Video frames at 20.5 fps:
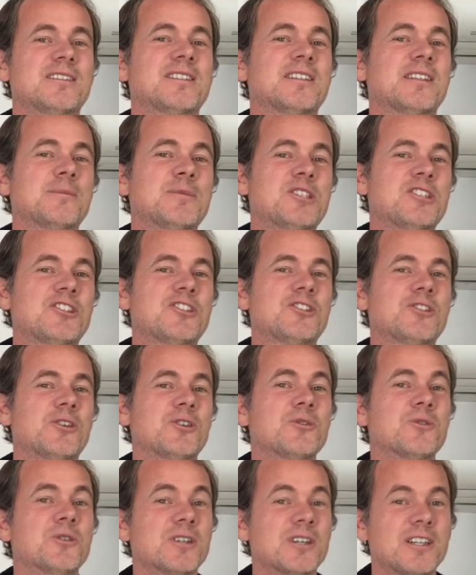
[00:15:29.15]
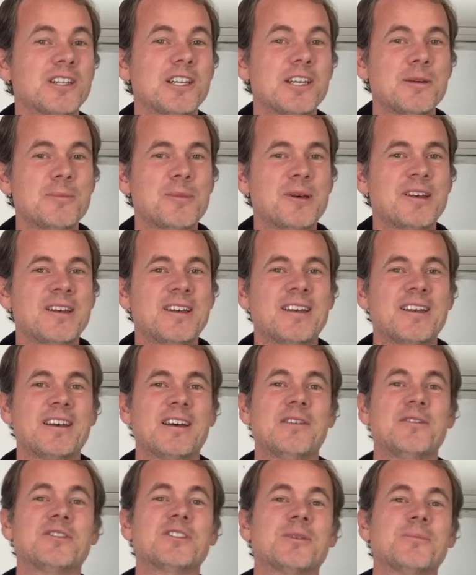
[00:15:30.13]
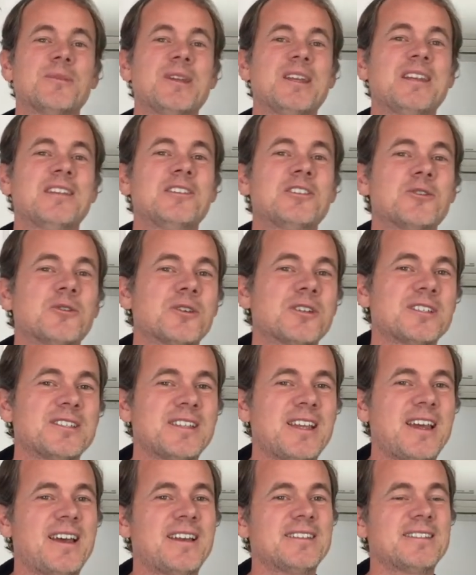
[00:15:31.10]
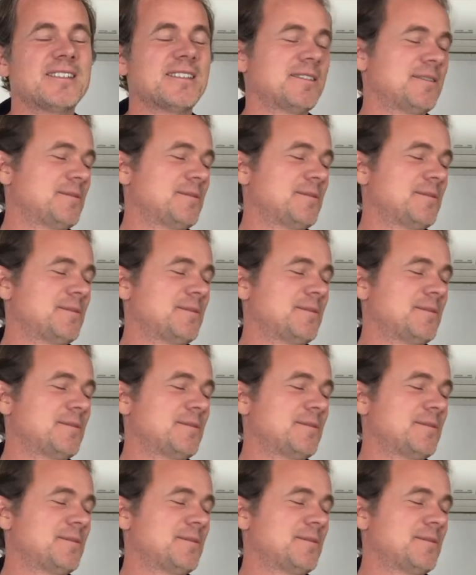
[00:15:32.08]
So let me just show you a clip of some indoor sets.